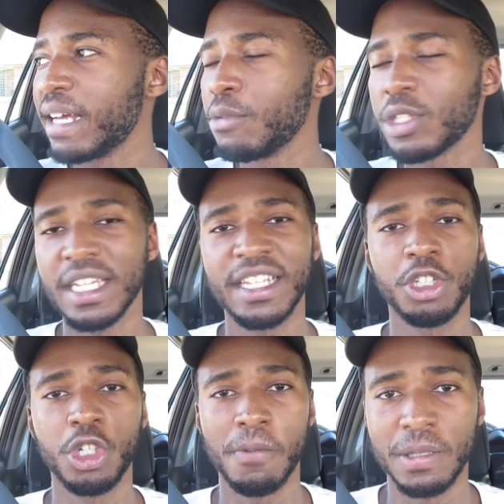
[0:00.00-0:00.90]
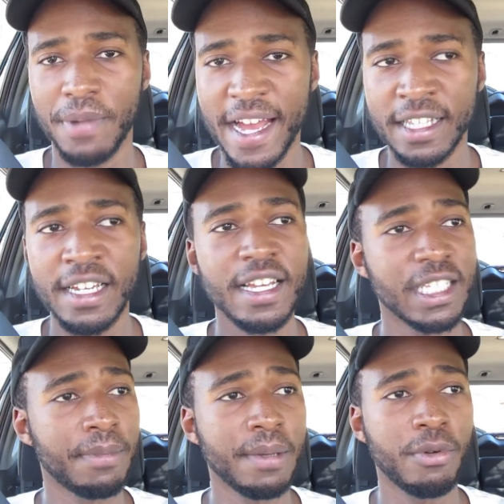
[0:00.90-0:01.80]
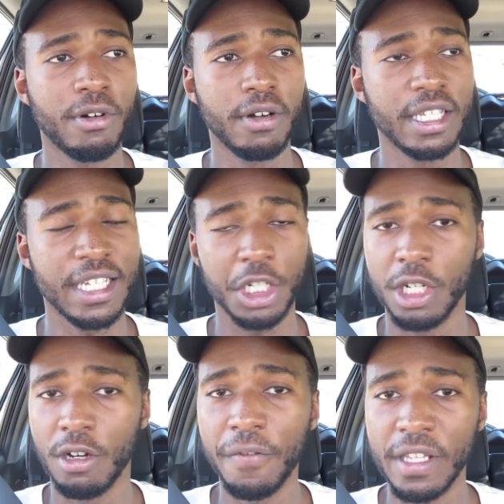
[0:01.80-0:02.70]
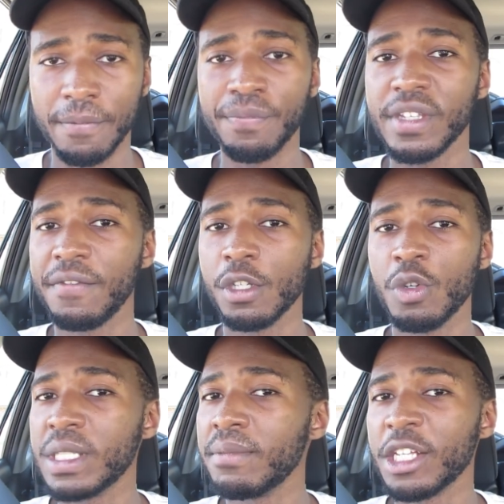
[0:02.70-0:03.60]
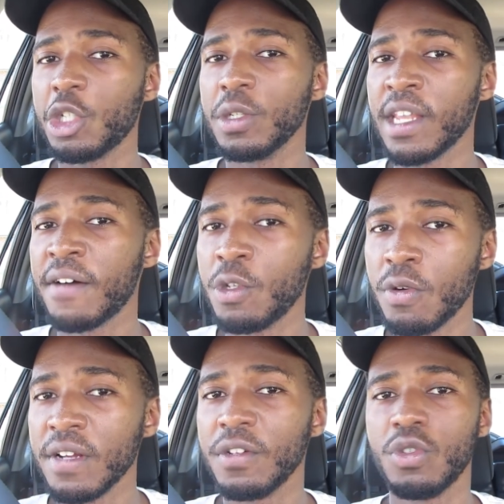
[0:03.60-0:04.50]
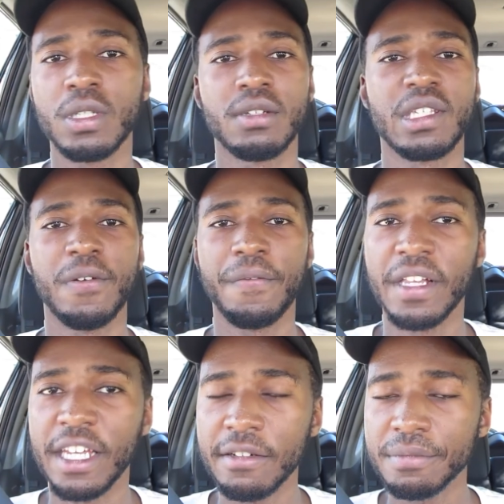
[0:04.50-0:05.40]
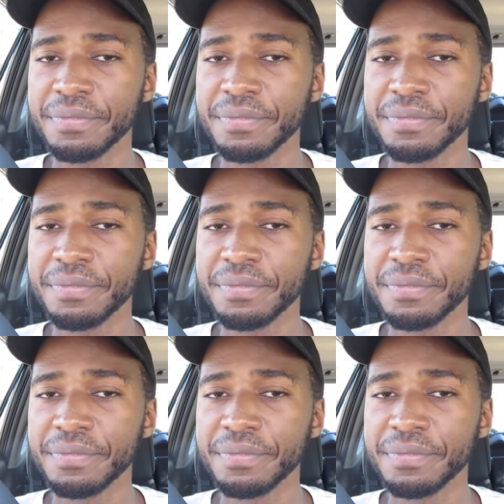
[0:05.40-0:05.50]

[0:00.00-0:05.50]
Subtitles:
I'm not saying that a job is bad. Some people, it's actually good for them. If you're doing something that you love doing, if you're doing something that's fulfilling,